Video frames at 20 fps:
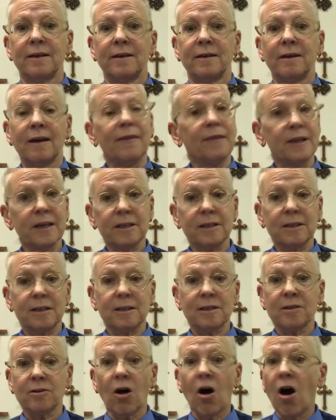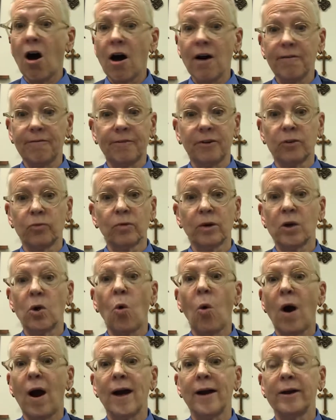and this often
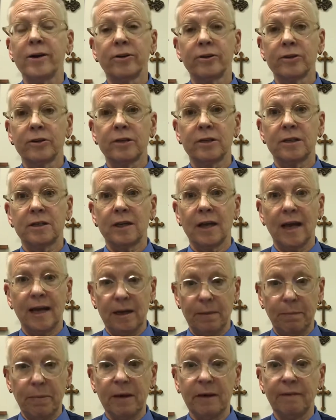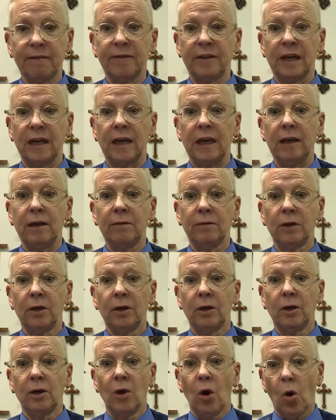requires an epiphany
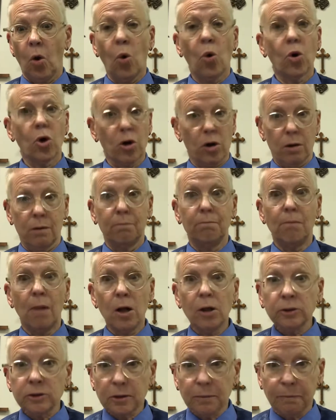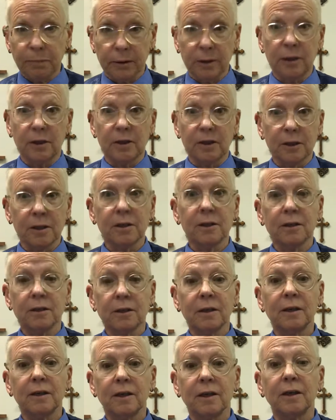or multiple
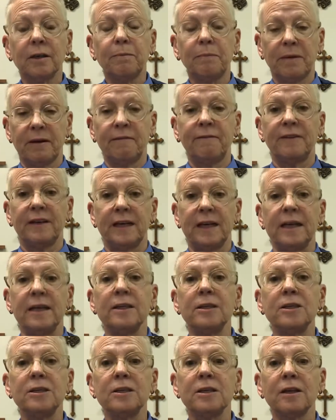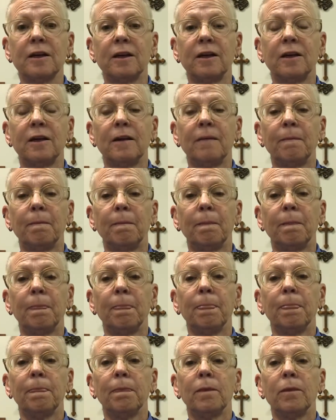epiphanies,
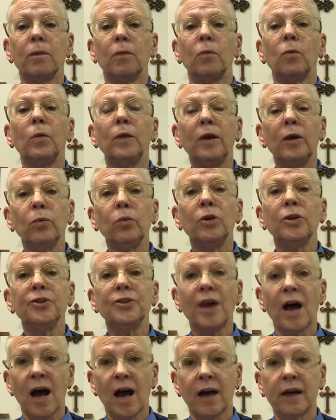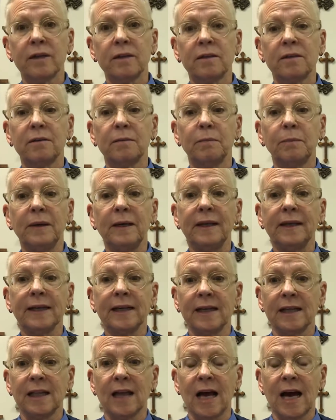we will not be
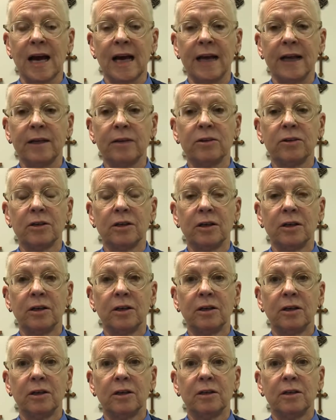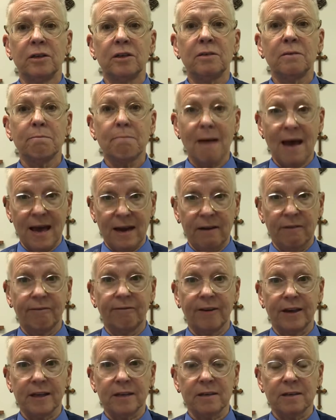inclined to
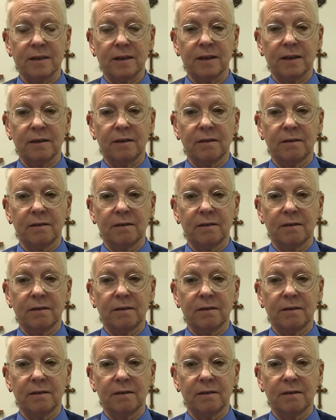manifest it.